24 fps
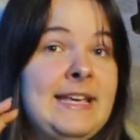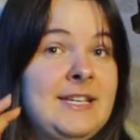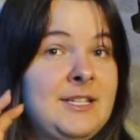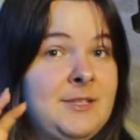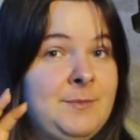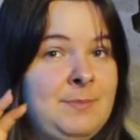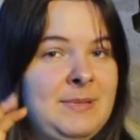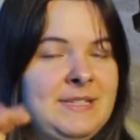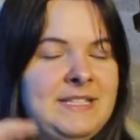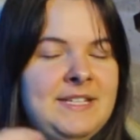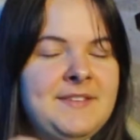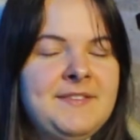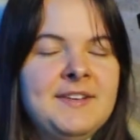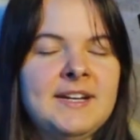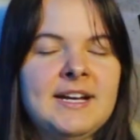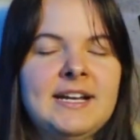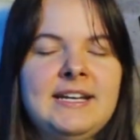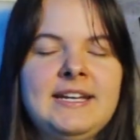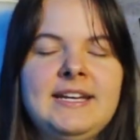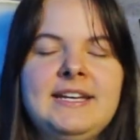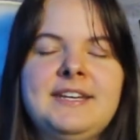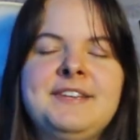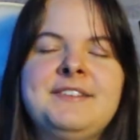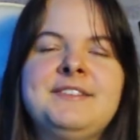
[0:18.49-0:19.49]

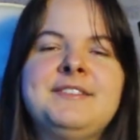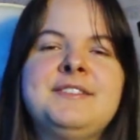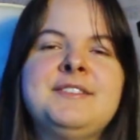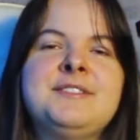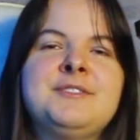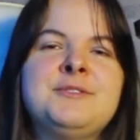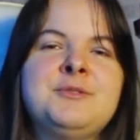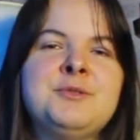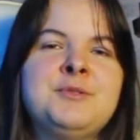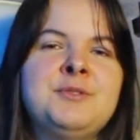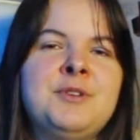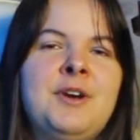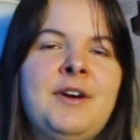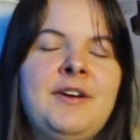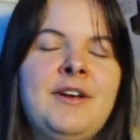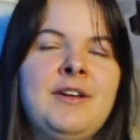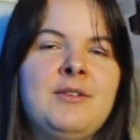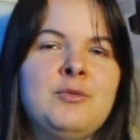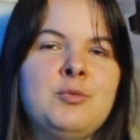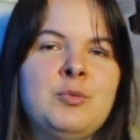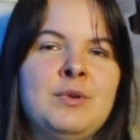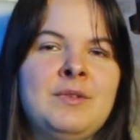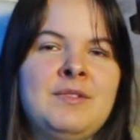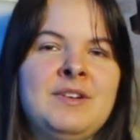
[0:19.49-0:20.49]
Specifically in this
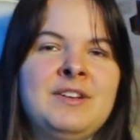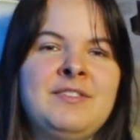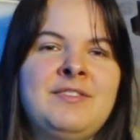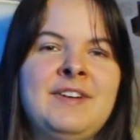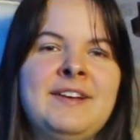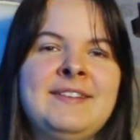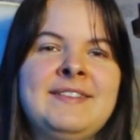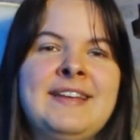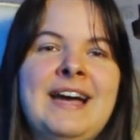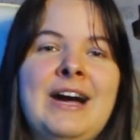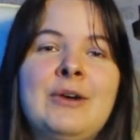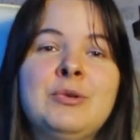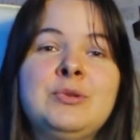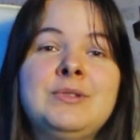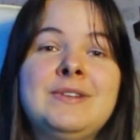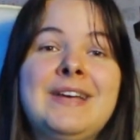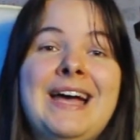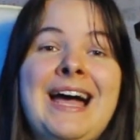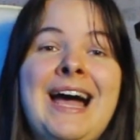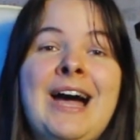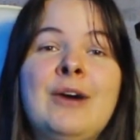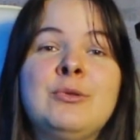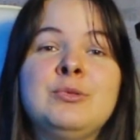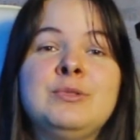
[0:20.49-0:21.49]
tutorial we will find out
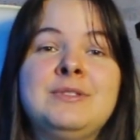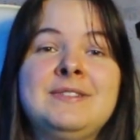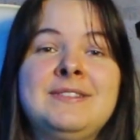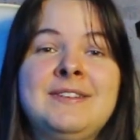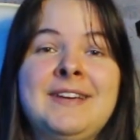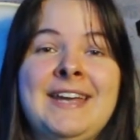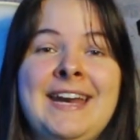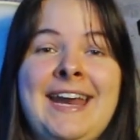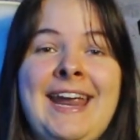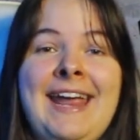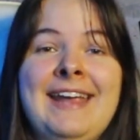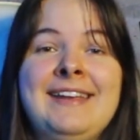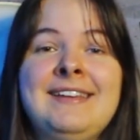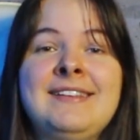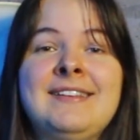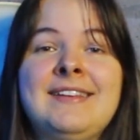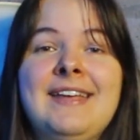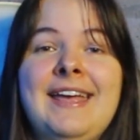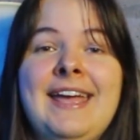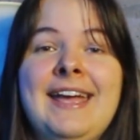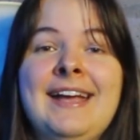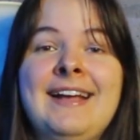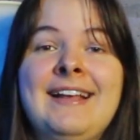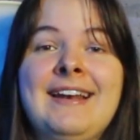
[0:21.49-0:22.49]
how to create
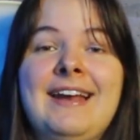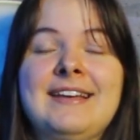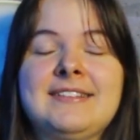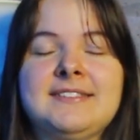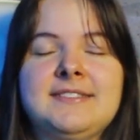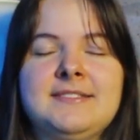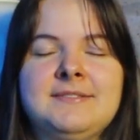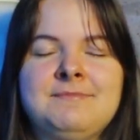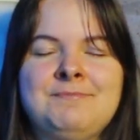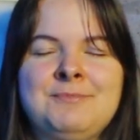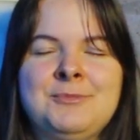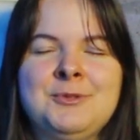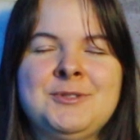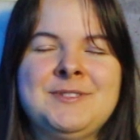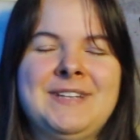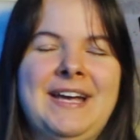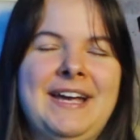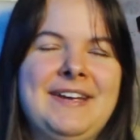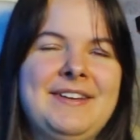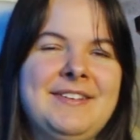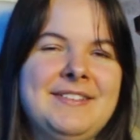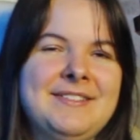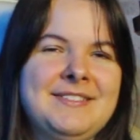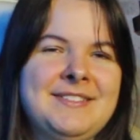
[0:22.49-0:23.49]
a glass
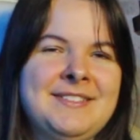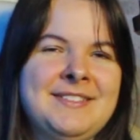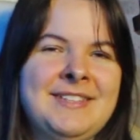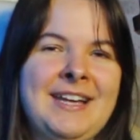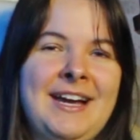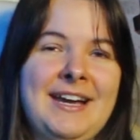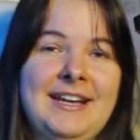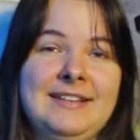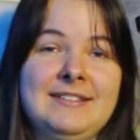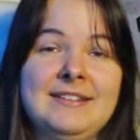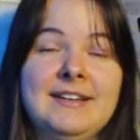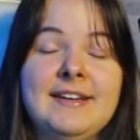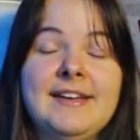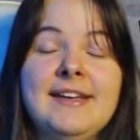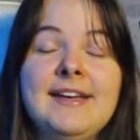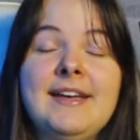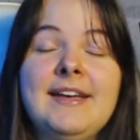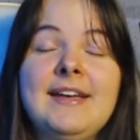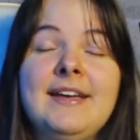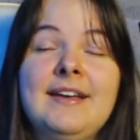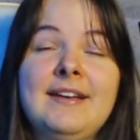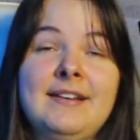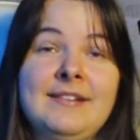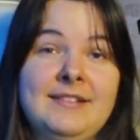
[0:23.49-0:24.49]
mosaic style
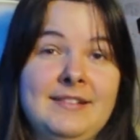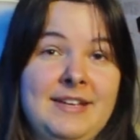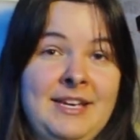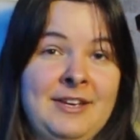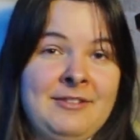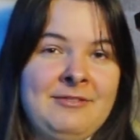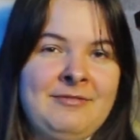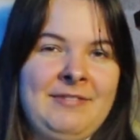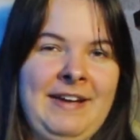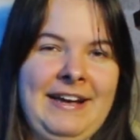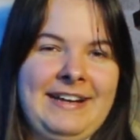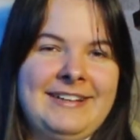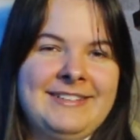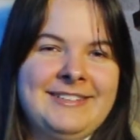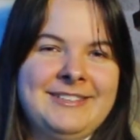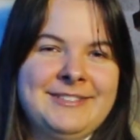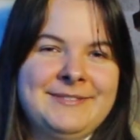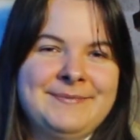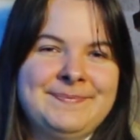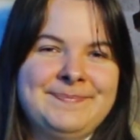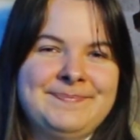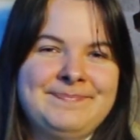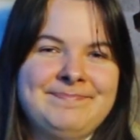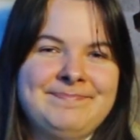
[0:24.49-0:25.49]
effect.